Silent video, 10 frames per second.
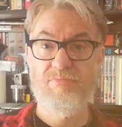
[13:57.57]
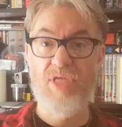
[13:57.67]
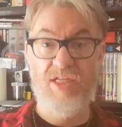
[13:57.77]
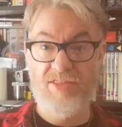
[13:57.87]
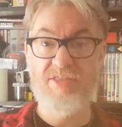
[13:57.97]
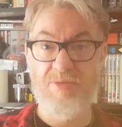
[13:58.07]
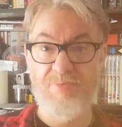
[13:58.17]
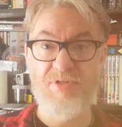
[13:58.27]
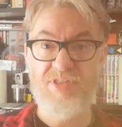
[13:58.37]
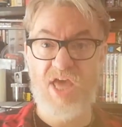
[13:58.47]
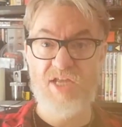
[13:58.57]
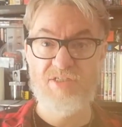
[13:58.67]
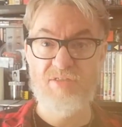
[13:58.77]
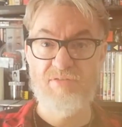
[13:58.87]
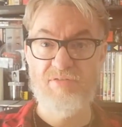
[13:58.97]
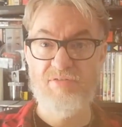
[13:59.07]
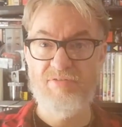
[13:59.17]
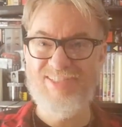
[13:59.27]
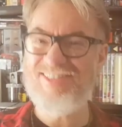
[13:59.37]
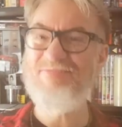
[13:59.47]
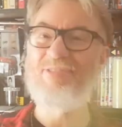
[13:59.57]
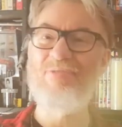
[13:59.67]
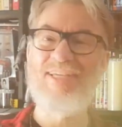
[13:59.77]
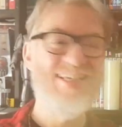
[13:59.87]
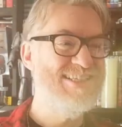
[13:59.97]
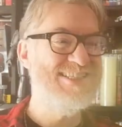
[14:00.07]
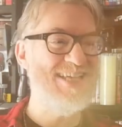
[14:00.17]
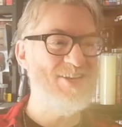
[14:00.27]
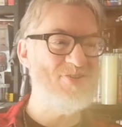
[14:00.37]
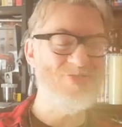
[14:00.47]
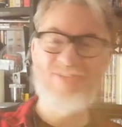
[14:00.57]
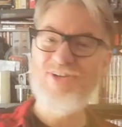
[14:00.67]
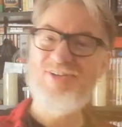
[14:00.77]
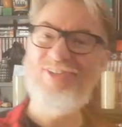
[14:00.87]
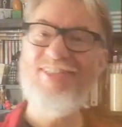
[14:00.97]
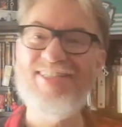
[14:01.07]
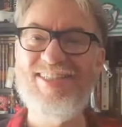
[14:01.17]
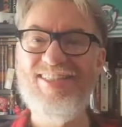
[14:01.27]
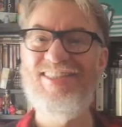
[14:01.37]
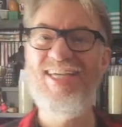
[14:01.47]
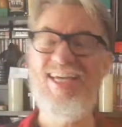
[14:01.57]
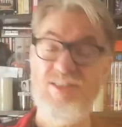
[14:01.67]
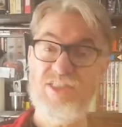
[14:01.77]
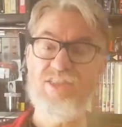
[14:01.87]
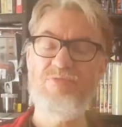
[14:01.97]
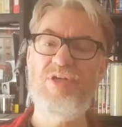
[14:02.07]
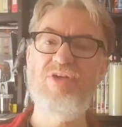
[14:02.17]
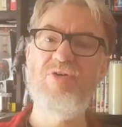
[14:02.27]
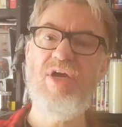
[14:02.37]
And it's as simple as that. Seems to be said an awful lot, doesn't it? Yeah, it's easy when you know